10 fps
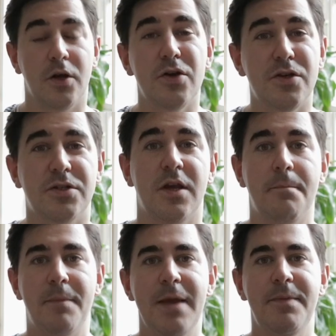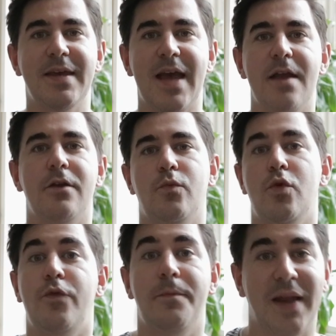Cause maybe Canon
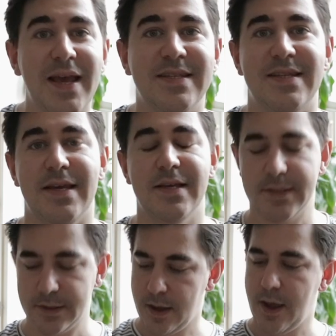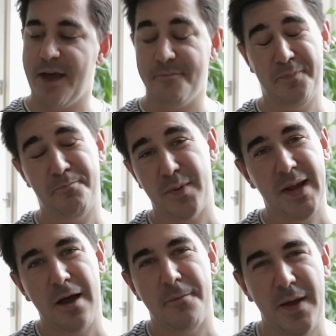will replace this and
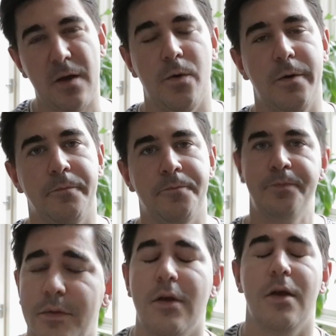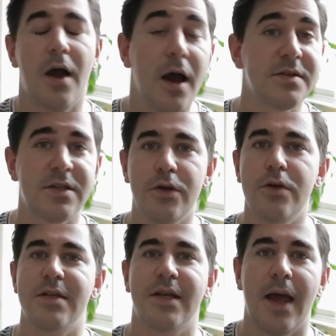bring out a better one. I'm still
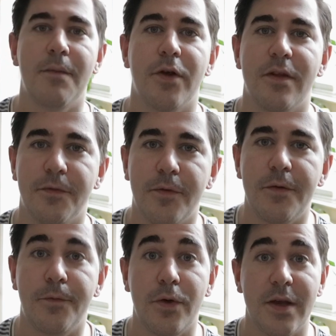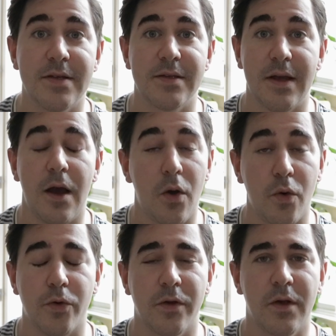using a camera that's 3 or 4 years
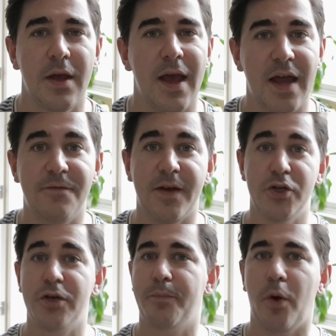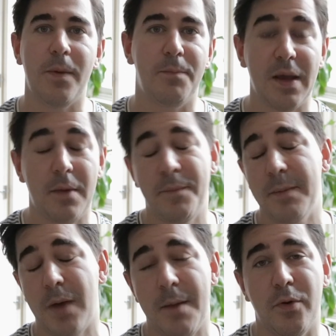old. And in fact, you could probably
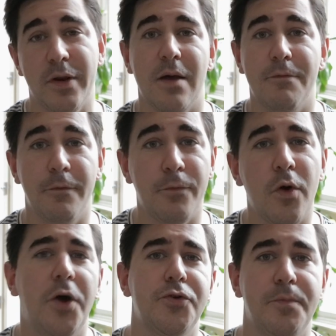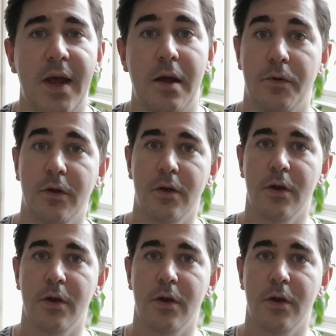pick my body up for £400.